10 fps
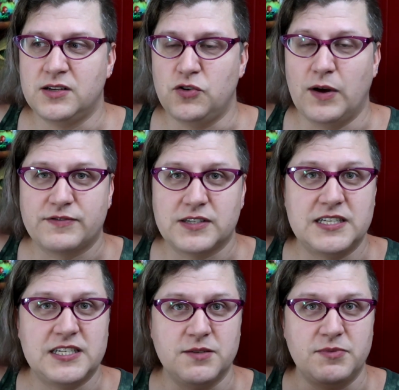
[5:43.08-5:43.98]
you have to
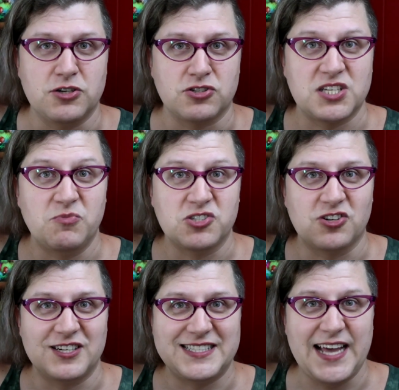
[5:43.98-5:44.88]
listen to me or someone's
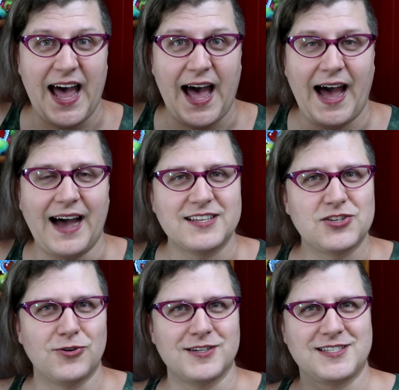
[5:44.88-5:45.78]
going to die
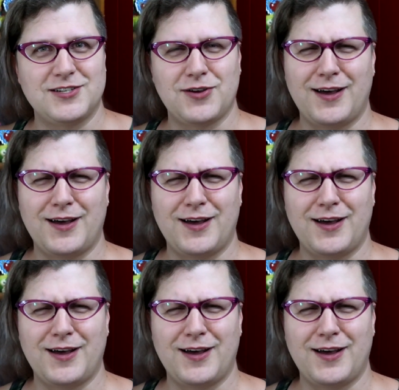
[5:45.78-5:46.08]
sort of situation.